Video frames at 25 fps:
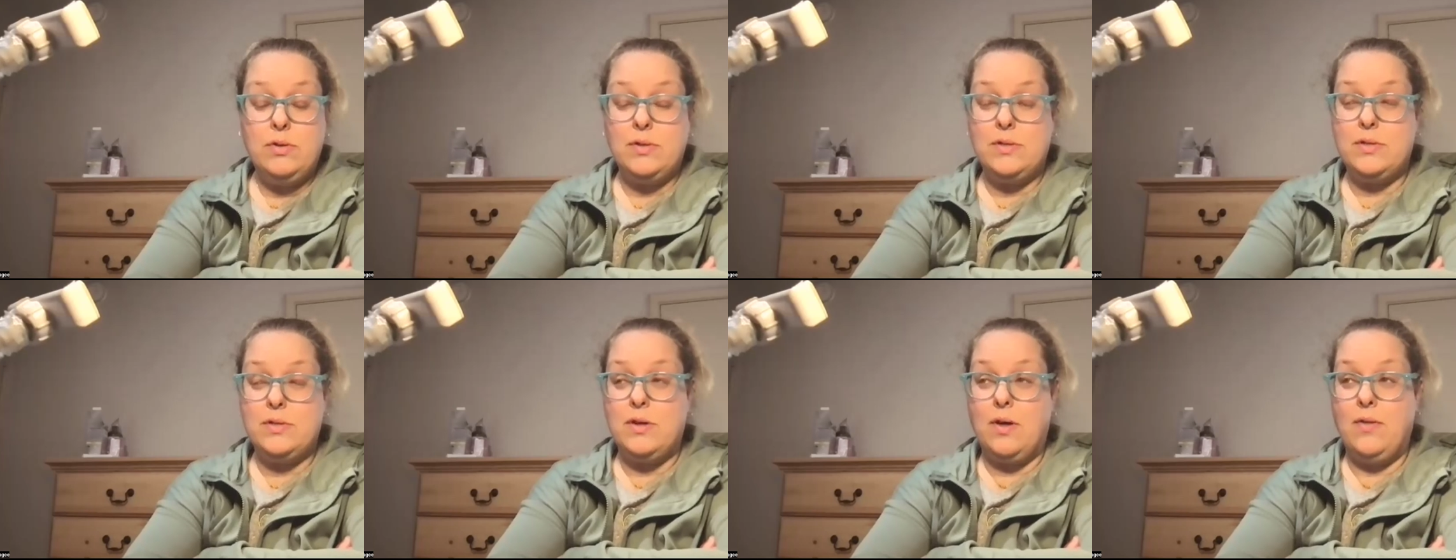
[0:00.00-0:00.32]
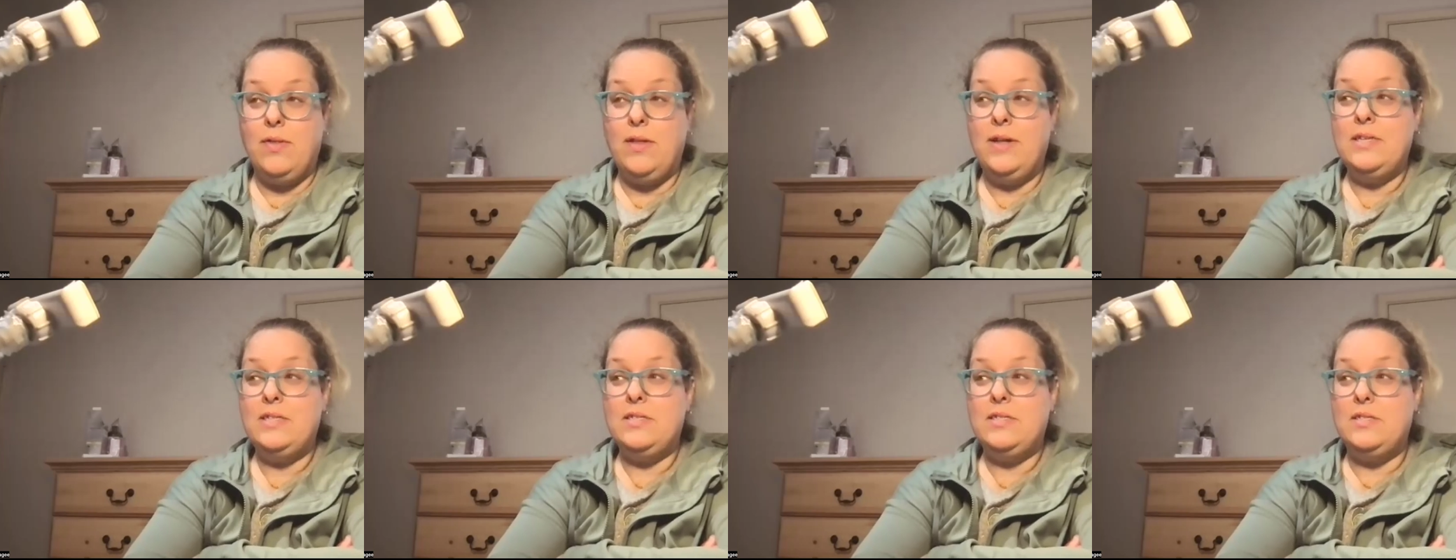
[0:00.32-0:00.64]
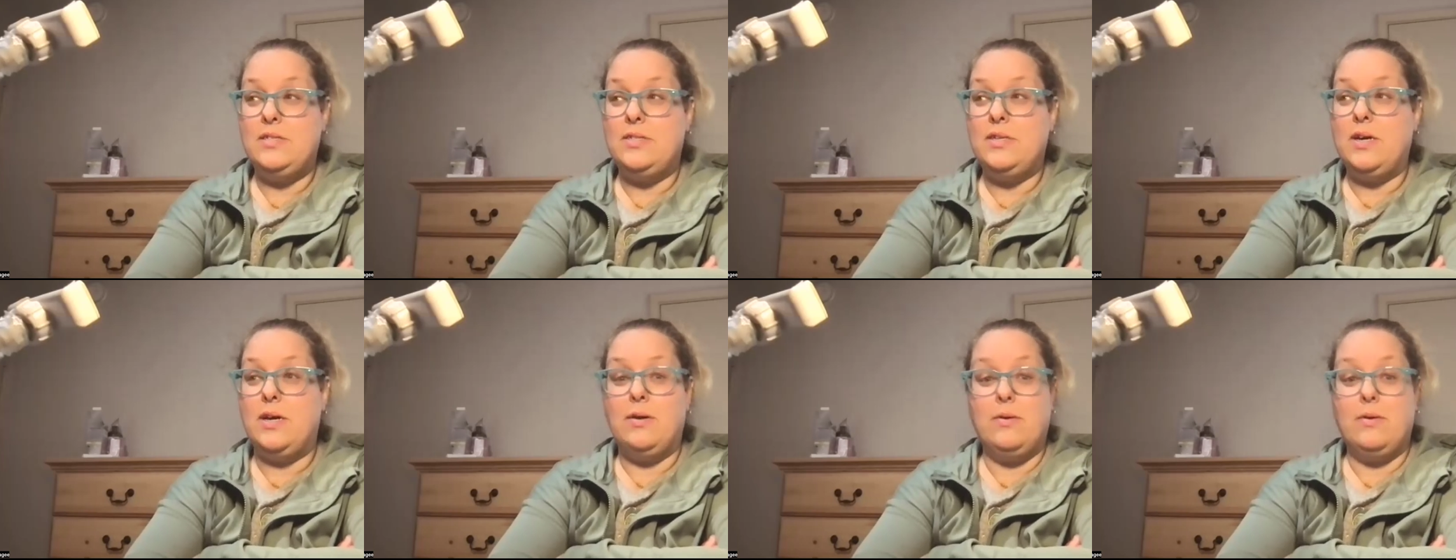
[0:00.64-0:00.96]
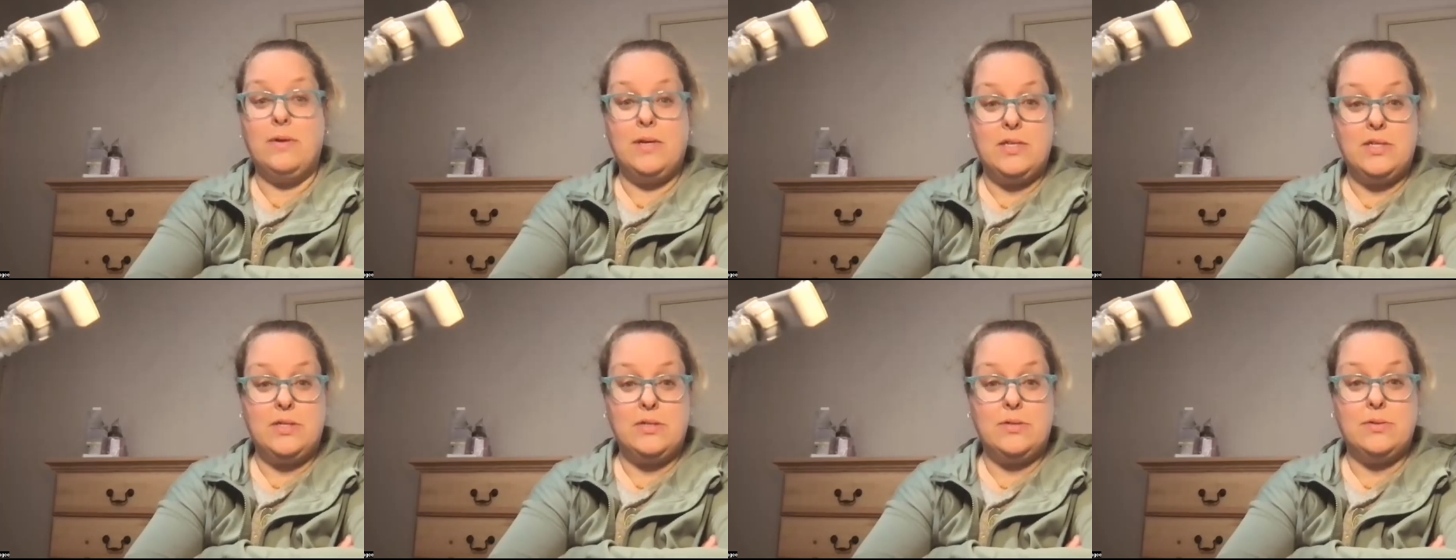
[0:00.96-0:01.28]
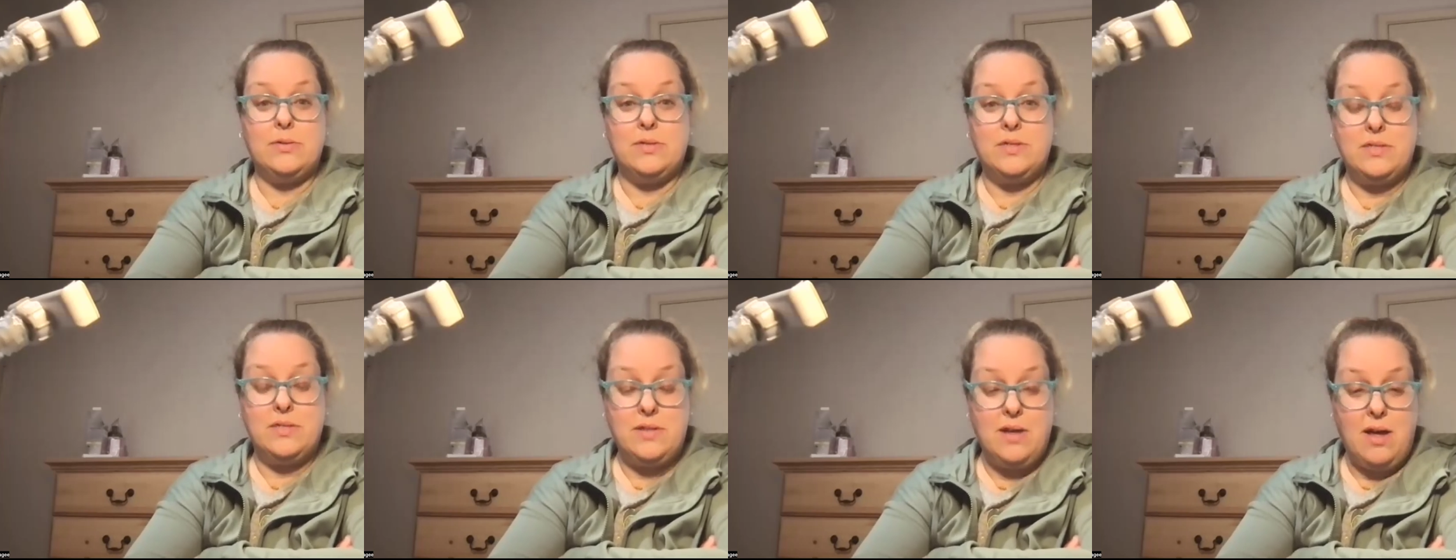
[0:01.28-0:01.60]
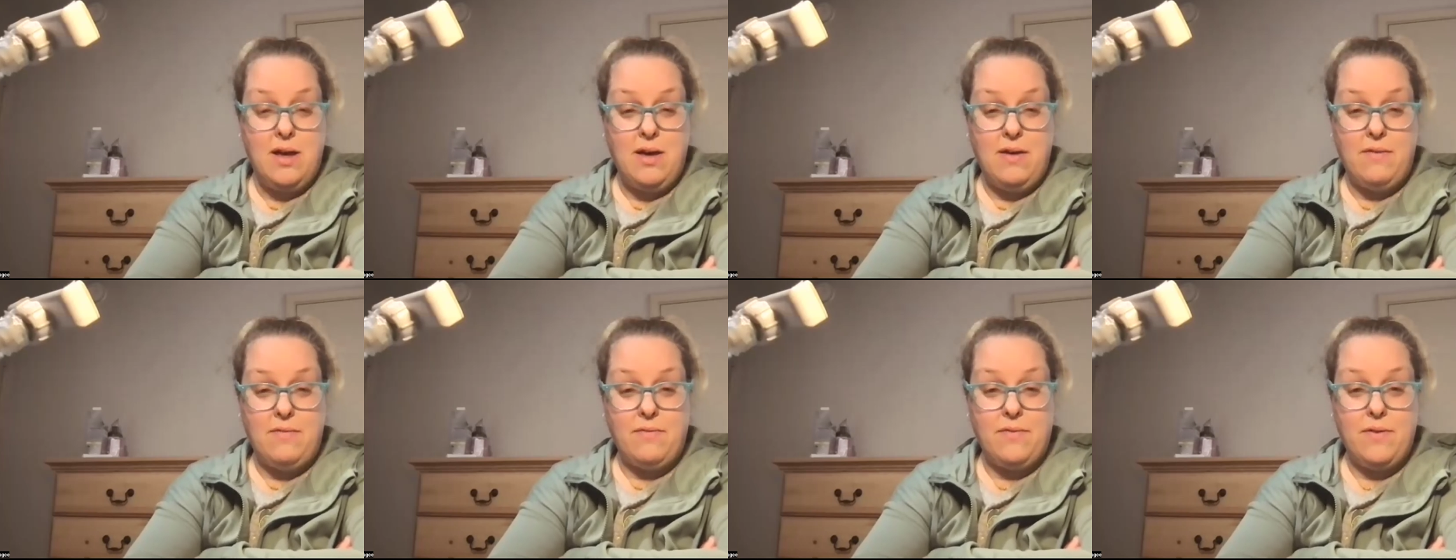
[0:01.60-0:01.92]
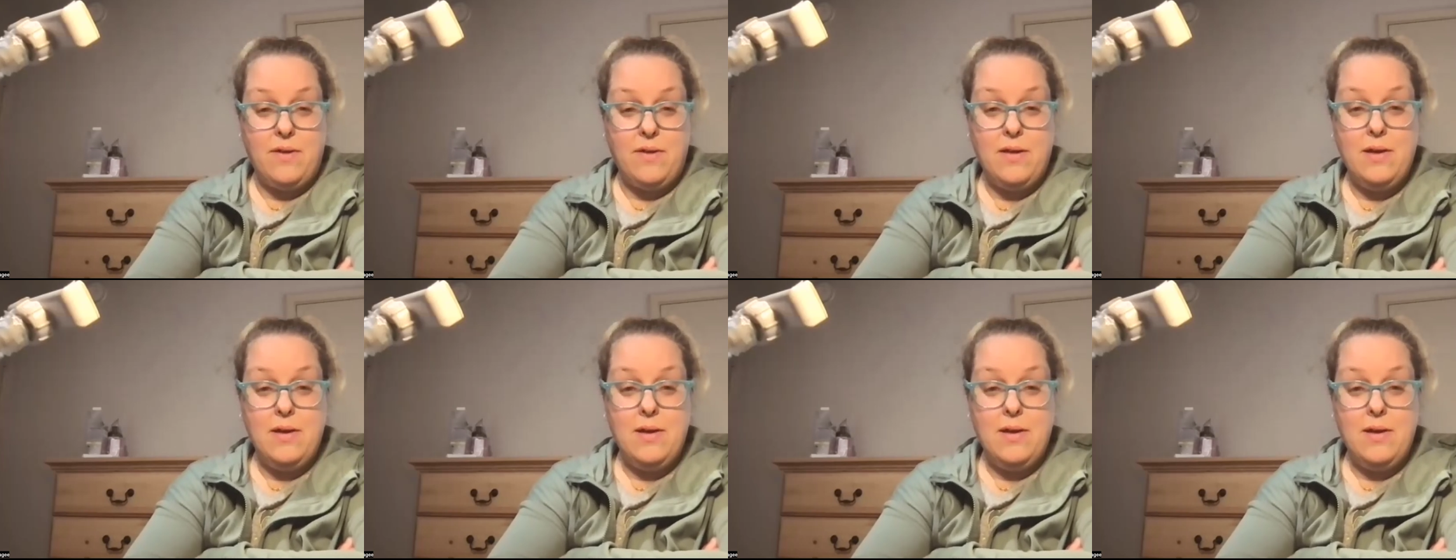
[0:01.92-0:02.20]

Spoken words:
There's all this generational stuff,